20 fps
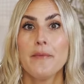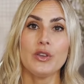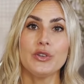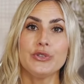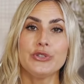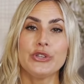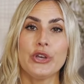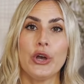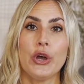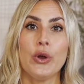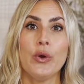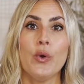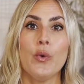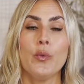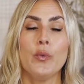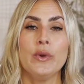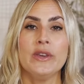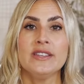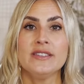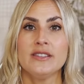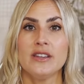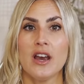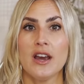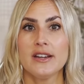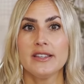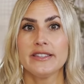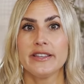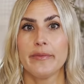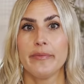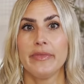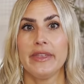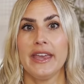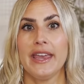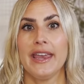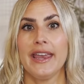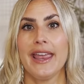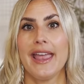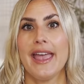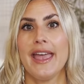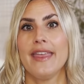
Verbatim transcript: So we start something,